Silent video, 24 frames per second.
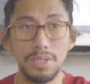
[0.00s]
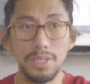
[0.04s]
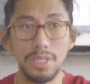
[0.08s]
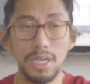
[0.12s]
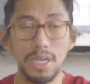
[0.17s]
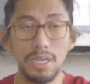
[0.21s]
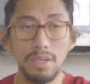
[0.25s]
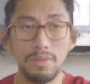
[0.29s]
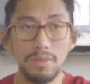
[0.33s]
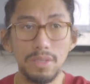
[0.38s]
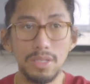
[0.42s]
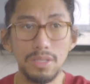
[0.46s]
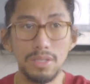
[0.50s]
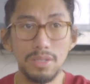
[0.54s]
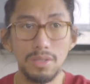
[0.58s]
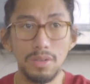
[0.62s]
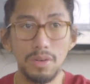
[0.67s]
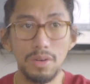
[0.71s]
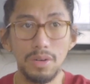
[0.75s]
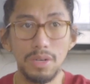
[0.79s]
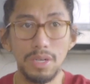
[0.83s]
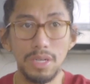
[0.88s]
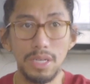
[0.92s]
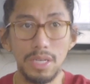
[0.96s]
side of the
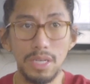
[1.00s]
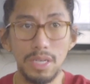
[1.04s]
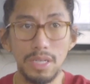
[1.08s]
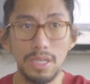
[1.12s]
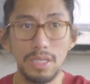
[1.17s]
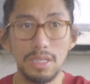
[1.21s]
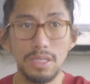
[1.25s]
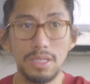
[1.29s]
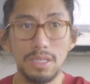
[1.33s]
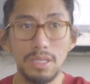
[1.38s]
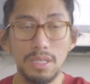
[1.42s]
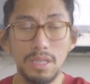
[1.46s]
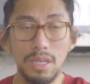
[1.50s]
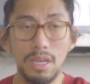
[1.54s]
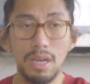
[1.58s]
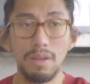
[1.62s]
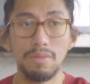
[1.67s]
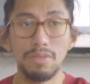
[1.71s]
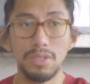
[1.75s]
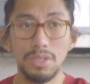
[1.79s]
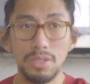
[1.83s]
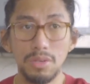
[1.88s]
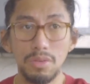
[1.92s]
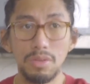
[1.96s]
story is they
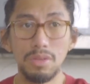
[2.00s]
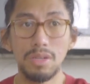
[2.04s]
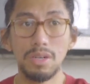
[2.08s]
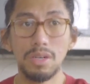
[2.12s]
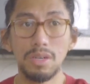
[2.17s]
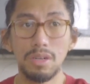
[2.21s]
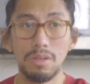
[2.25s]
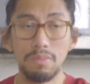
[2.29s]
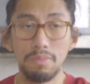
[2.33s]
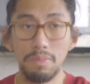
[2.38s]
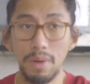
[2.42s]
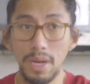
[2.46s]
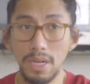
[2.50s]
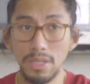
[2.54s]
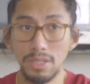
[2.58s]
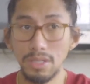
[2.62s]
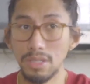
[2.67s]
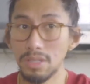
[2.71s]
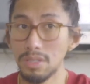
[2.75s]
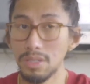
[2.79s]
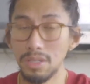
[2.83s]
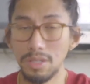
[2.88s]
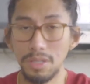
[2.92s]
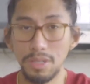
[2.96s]
have showed their
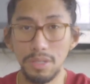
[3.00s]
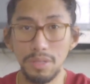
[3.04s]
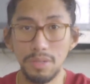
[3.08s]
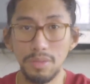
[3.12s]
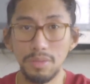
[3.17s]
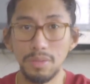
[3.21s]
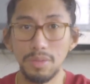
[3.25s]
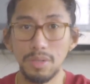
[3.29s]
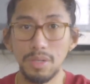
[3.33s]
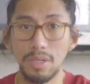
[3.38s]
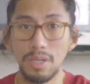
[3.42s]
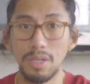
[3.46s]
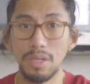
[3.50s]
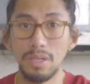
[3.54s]
compassion to you.